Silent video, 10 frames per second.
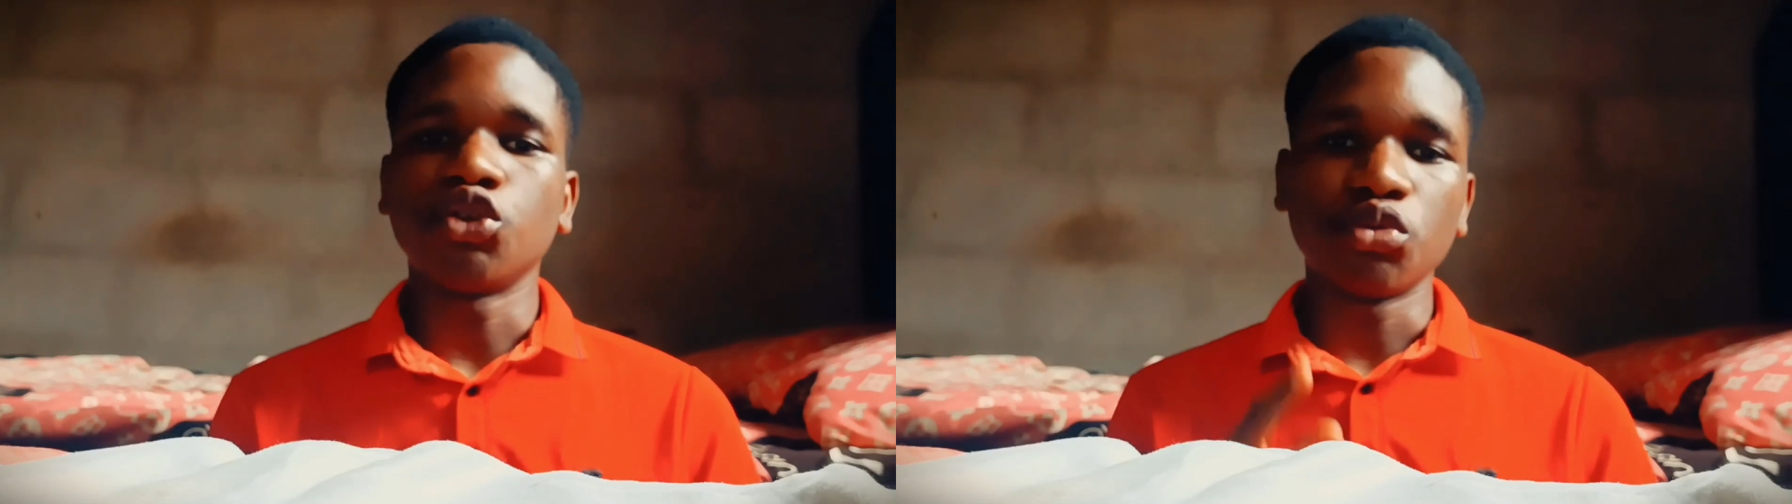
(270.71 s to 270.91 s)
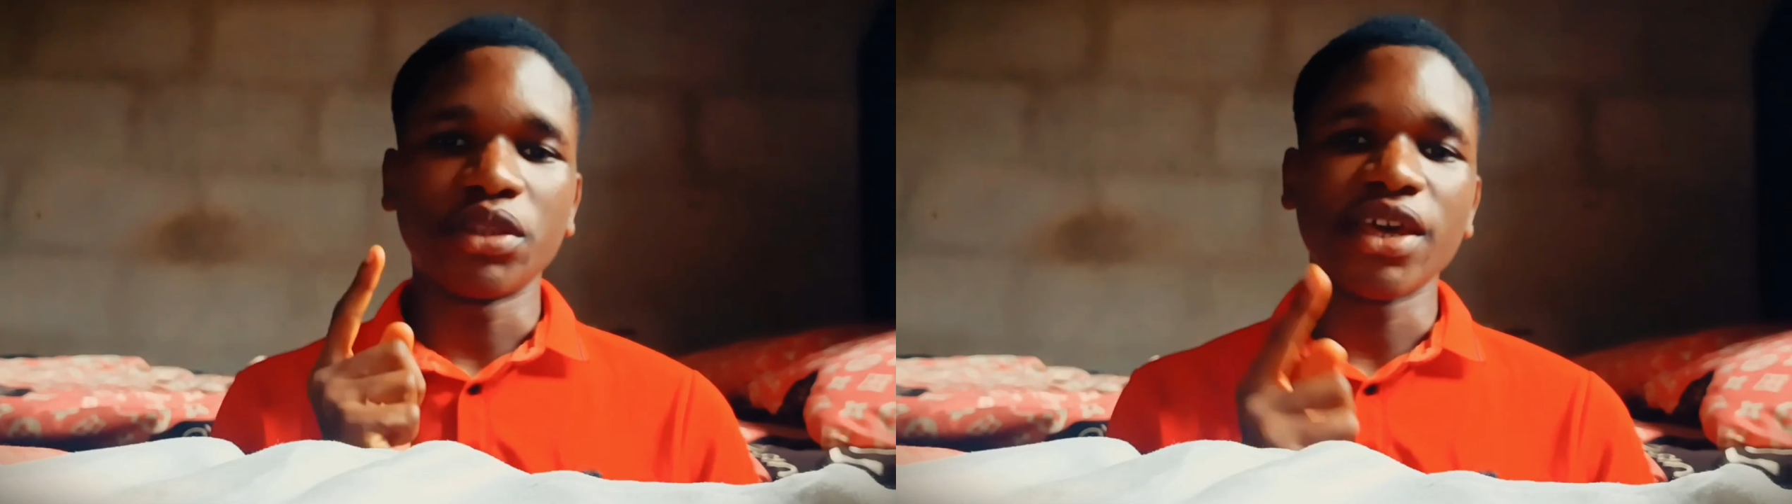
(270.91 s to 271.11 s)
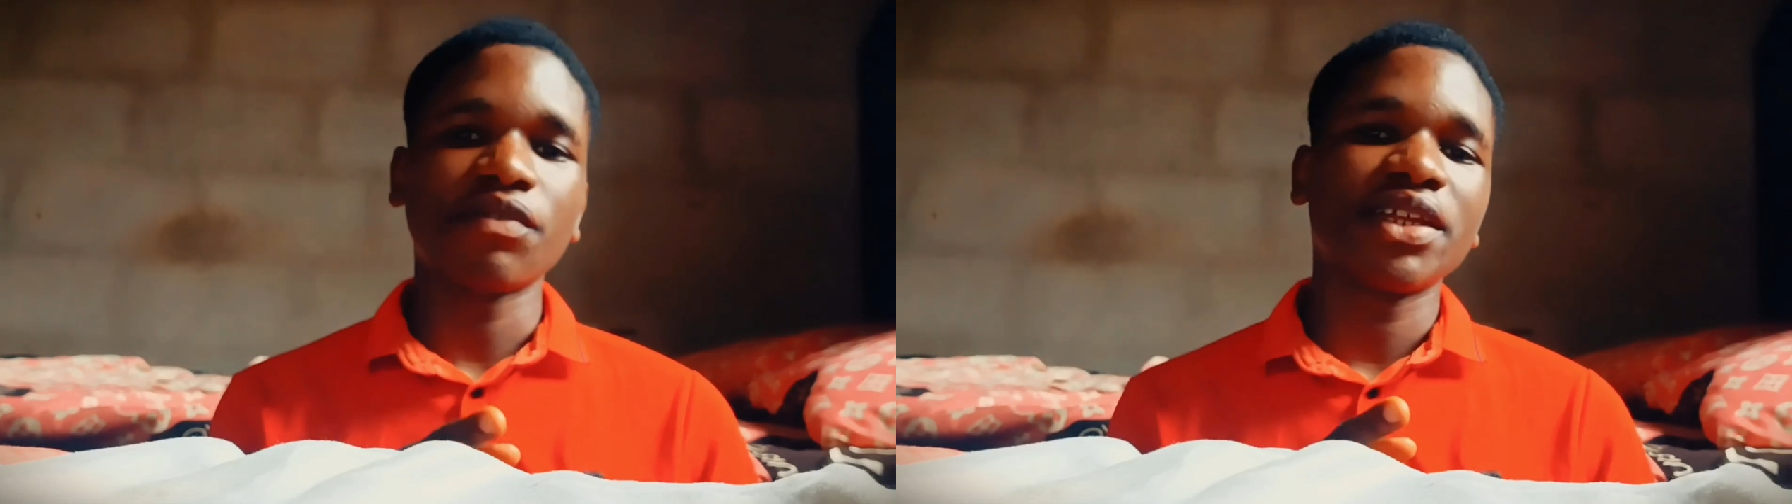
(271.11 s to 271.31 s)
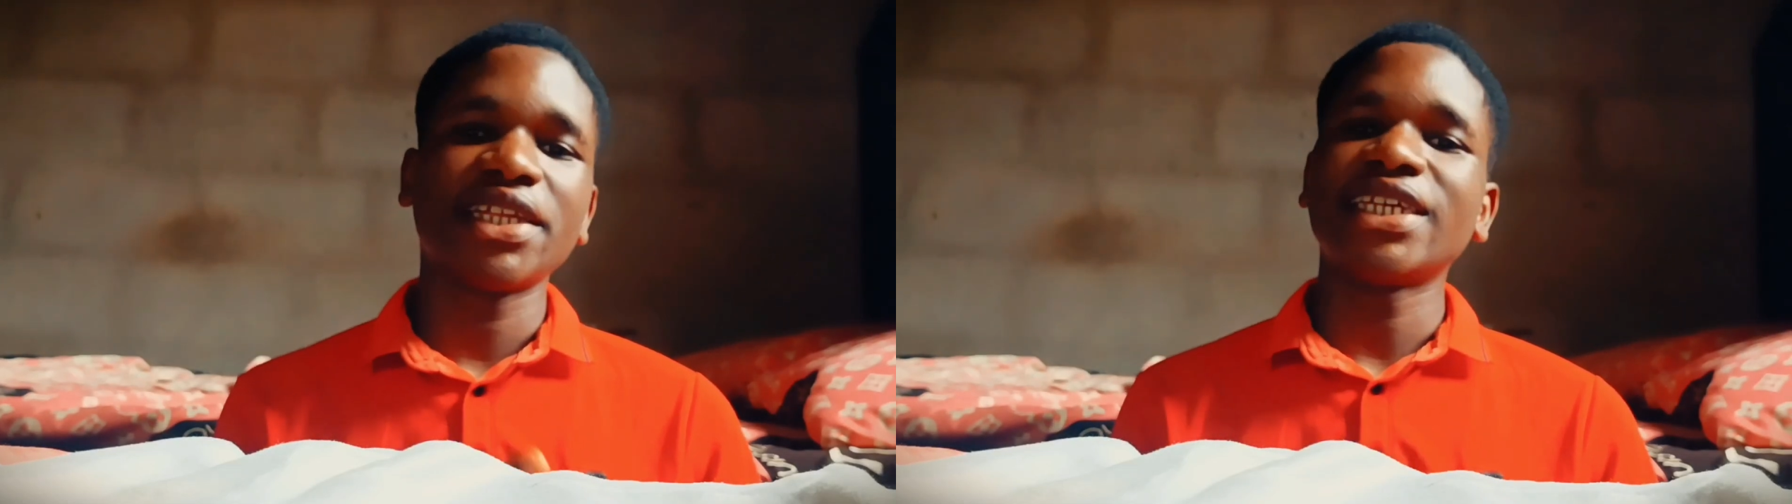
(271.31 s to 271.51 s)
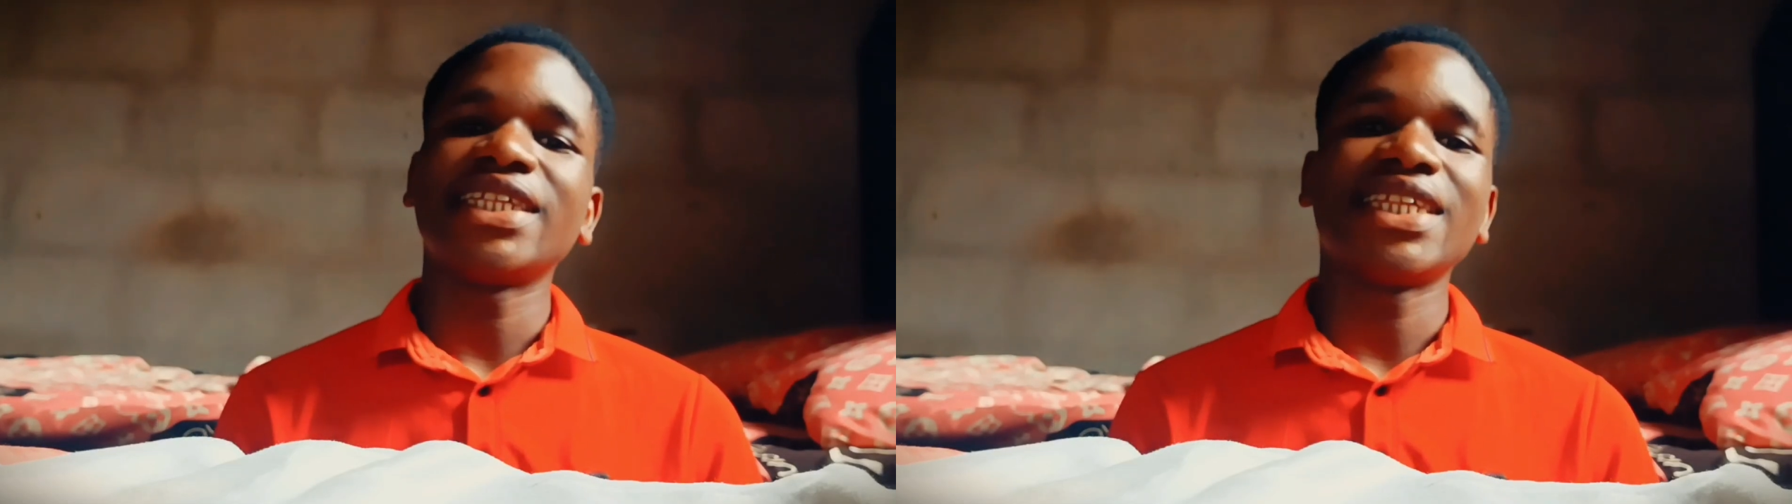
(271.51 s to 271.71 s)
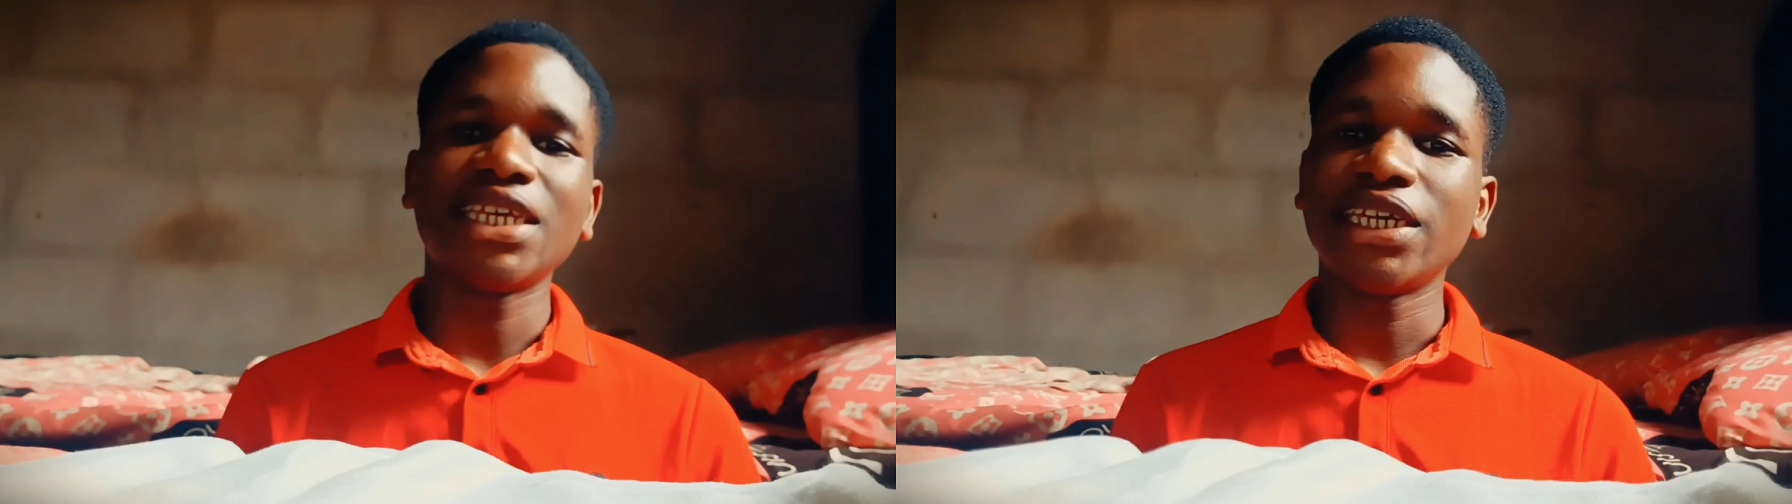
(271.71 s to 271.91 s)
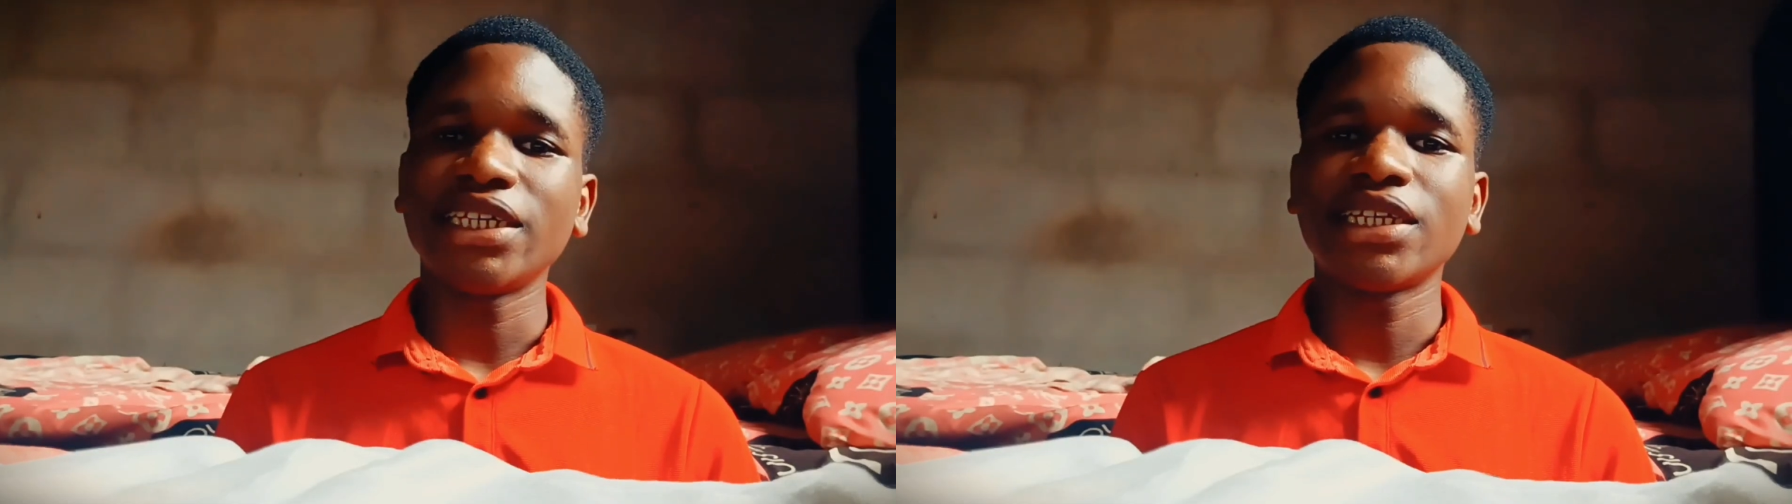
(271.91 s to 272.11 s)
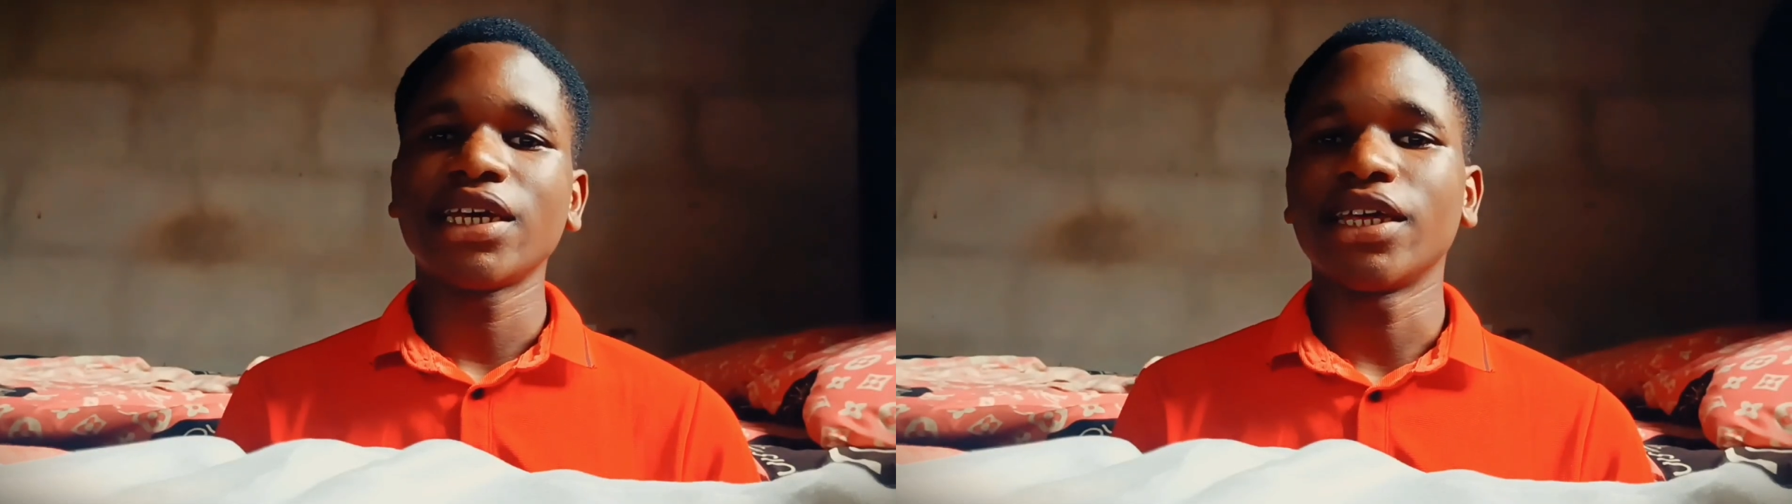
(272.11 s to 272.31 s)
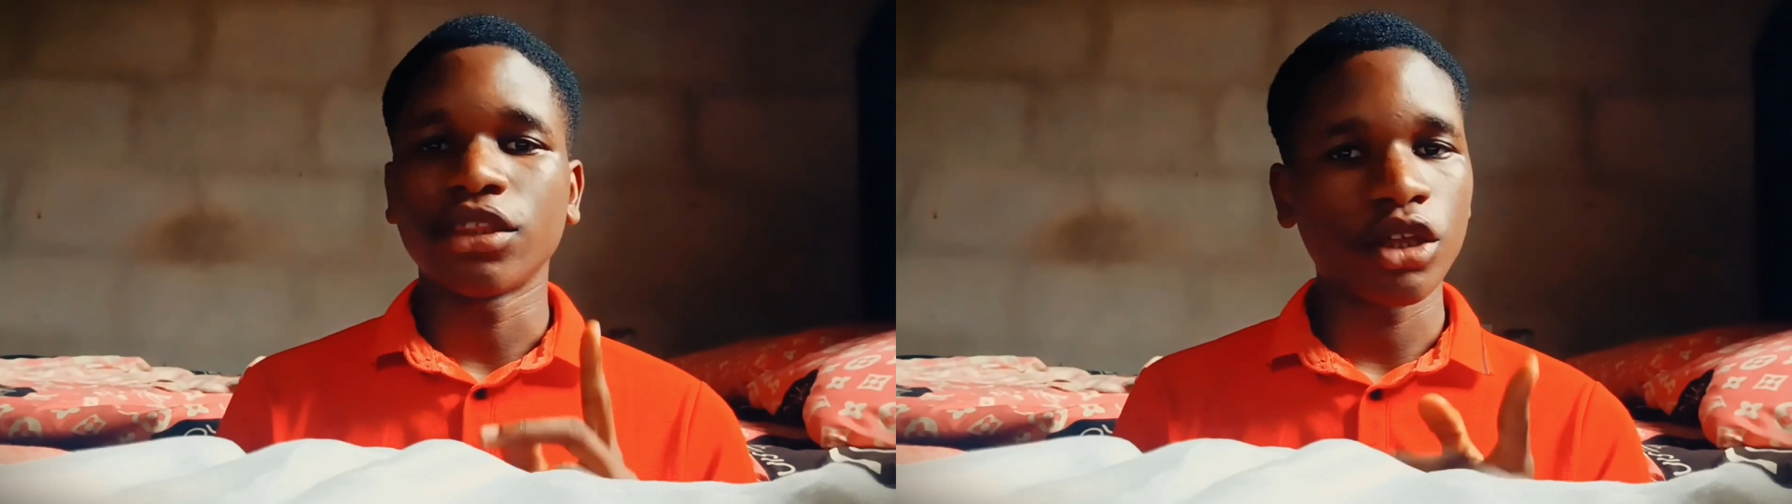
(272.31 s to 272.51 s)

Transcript: you definitely need a